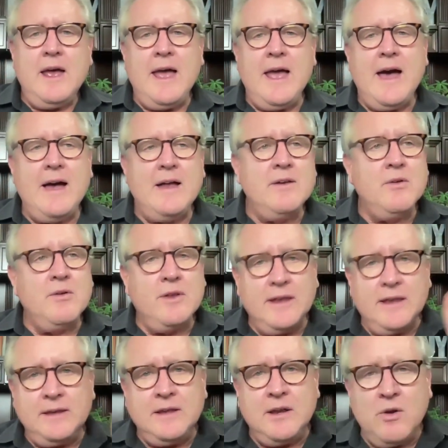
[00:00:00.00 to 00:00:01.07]
And
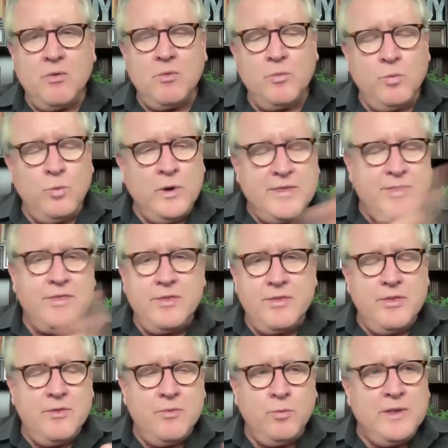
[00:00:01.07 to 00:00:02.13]
with
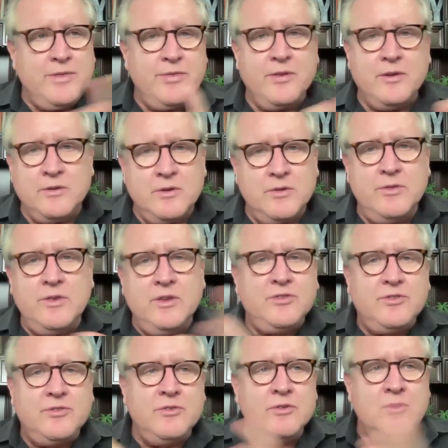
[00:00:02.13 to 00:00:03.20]

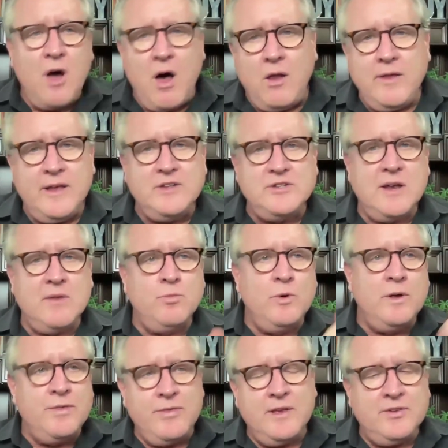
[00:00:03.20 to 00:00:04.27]
this knowledge and
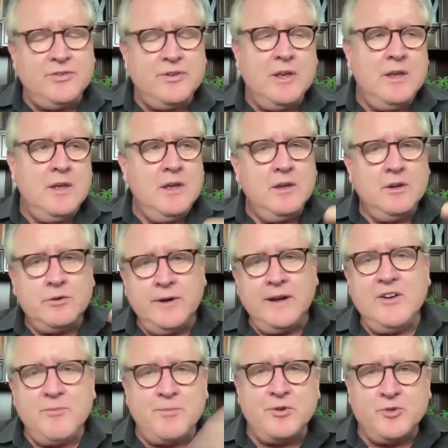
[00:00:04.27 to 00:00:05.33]
with this
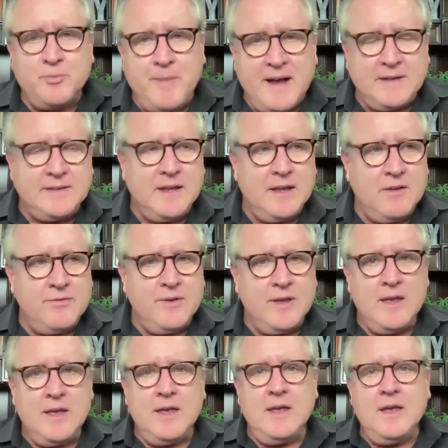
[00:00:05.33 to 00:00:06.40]
creative perspective,
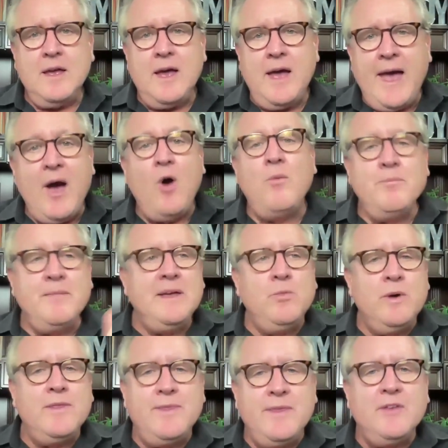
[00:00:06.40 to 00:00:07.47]
help me
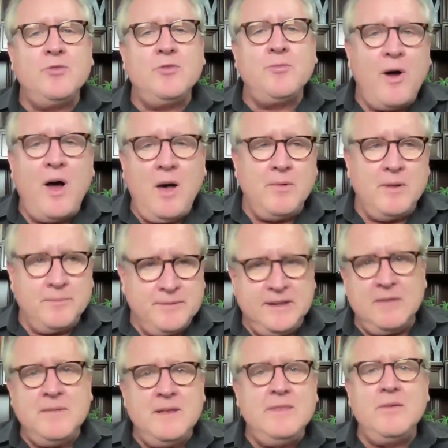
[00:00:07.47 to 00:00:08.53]
with this problem.
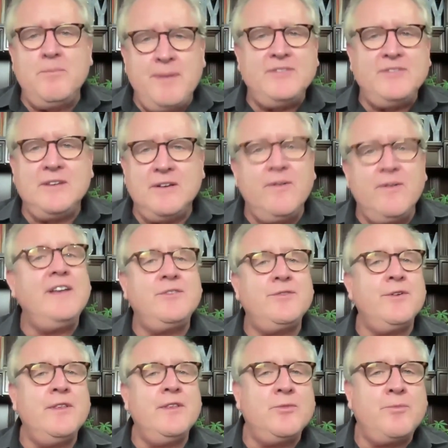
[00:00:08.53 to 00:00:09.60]
Give me the best advice
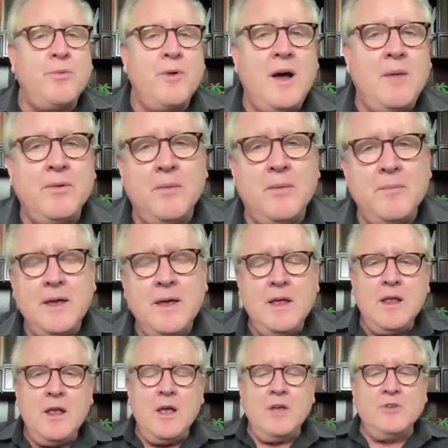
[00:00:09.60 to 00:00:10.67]
for this problem.
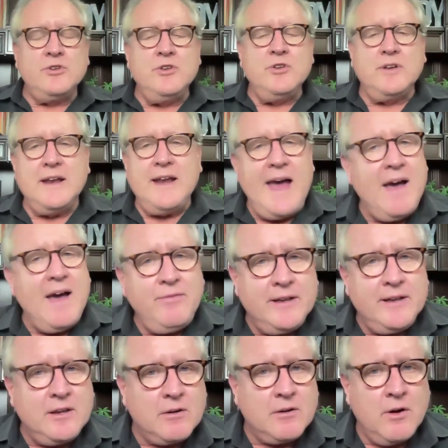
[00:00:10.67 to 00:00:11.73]
So you can have
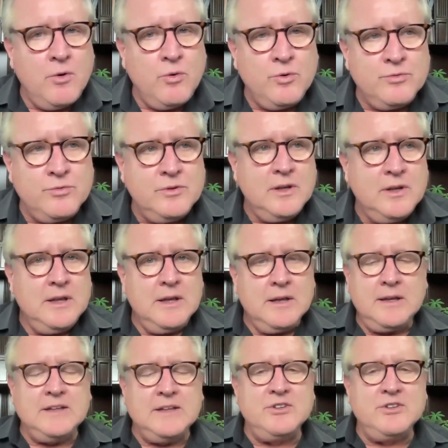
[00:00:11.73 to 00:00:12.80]
like your own
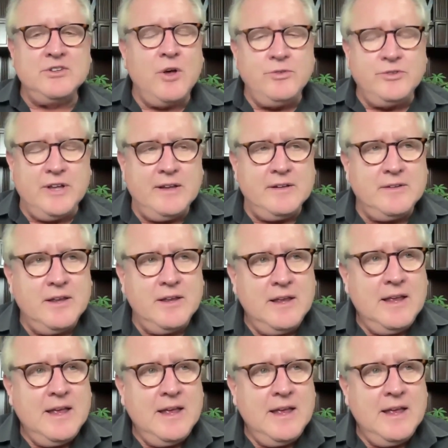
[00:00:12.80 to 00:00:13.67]
consultant.